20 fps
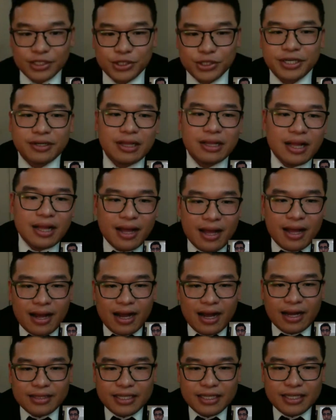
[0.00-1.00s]
Neil.
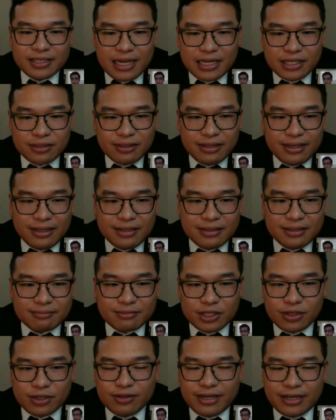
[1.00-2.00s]
This is actually
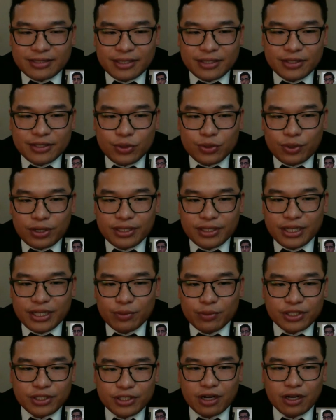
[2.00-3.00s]
connected to what Neil
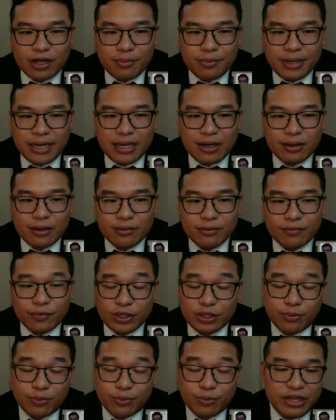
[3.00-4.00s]
was talking about with
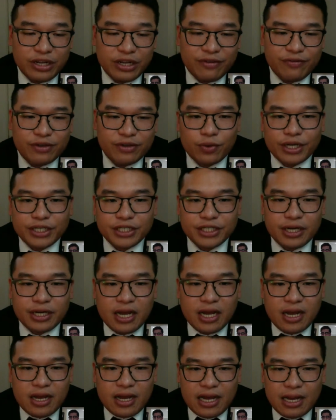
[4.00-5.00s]
the previous question.
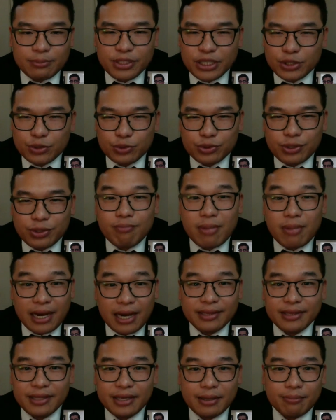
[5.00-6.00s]
Just
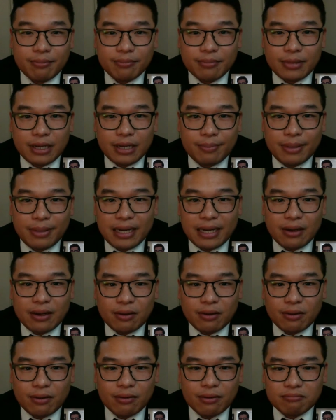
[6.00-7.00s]
remind them
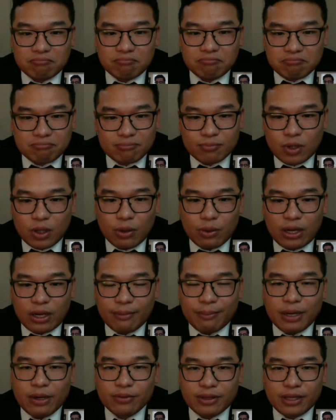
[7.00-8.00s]
about
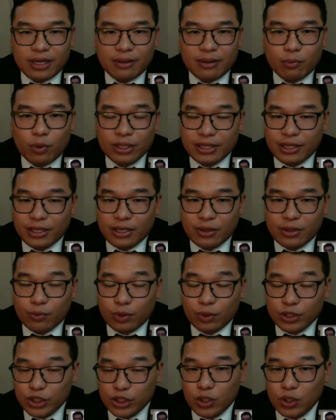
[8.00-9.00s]

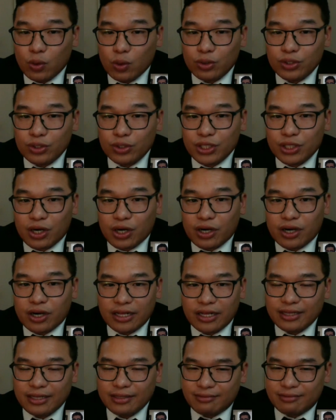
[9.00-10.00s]
what your goals are
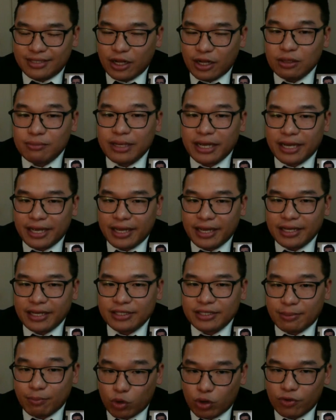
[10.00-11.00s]
and tell them like it is
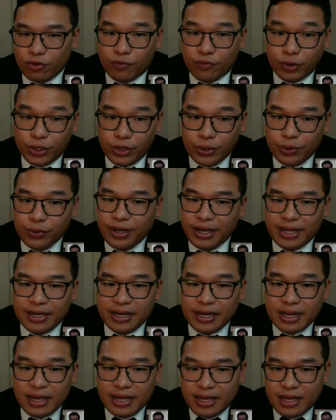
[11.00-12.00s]
important for you.
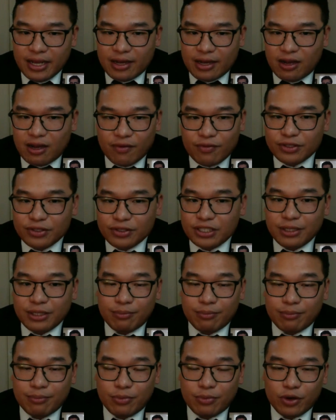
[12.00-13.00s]
And obviously,
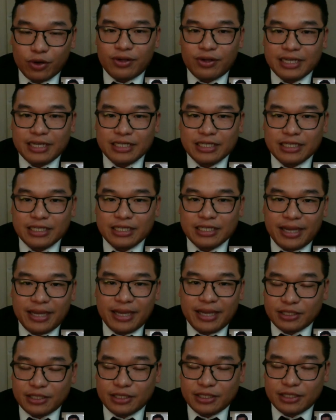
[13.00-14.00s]
both of you guys made that
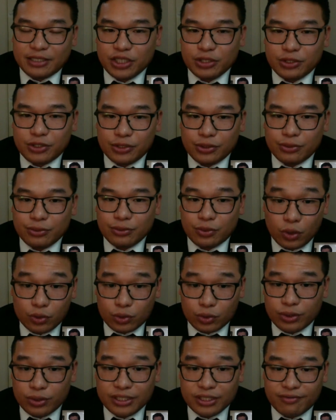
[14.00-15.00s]
decision to go
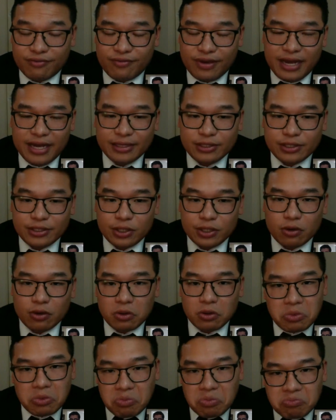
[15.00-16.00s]
to this event, so
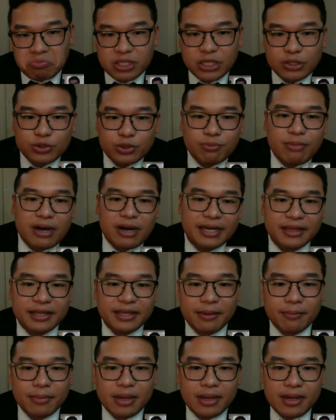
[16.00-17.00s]
just remind
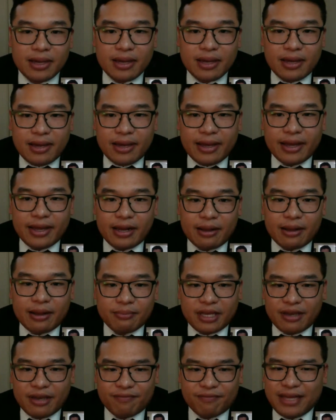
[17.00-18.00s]
them. And
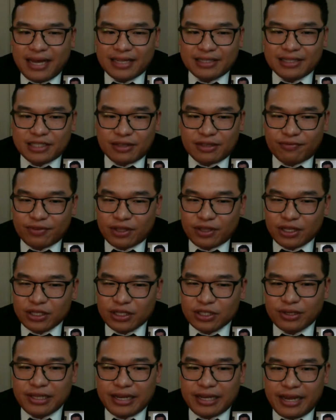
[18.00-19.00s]
if there's
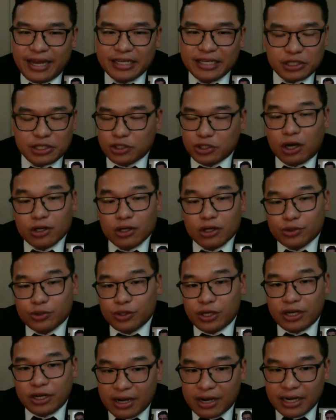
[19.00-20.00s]
really a case, talk to your
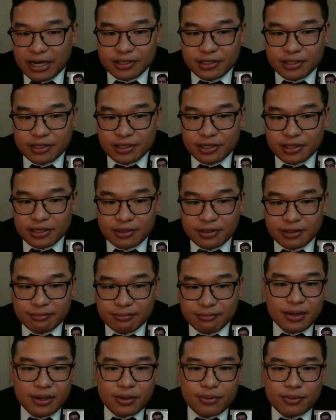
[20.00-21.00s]
advisor,
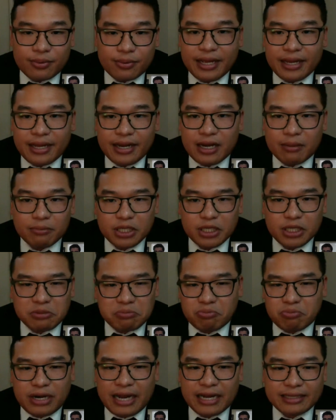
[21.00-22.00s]
right? And just
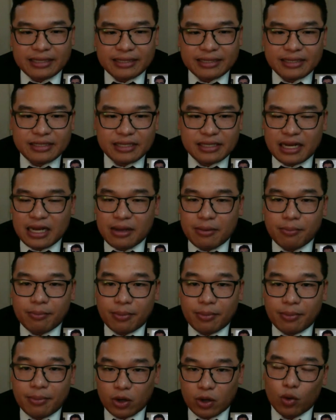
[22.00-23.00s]
practice,
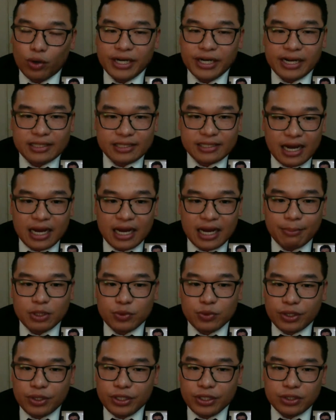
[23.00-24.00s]
coordinate a time
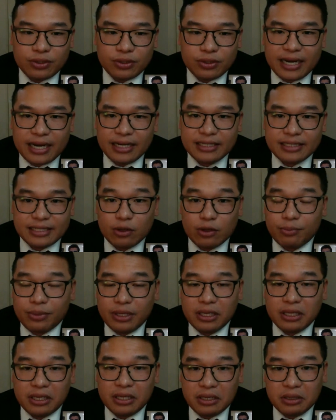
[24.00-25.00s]
between you guys that'll
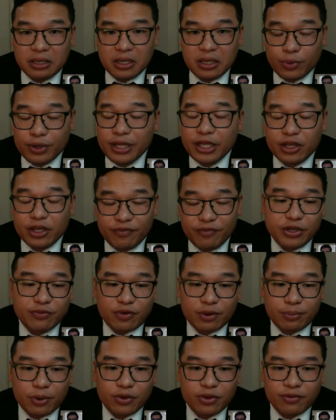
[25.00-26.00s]
be really convenient for
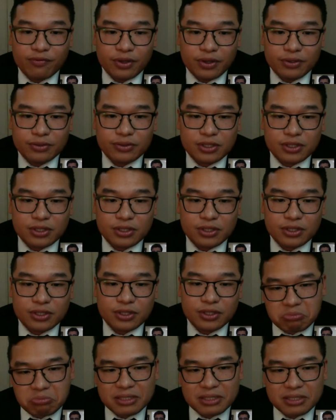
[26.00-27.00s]
both of you. So
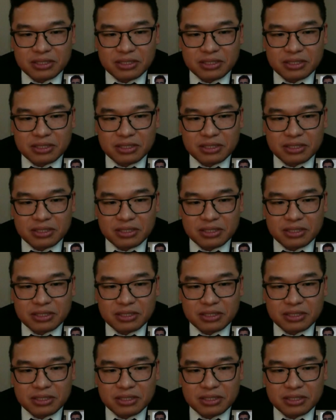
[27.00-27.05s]
just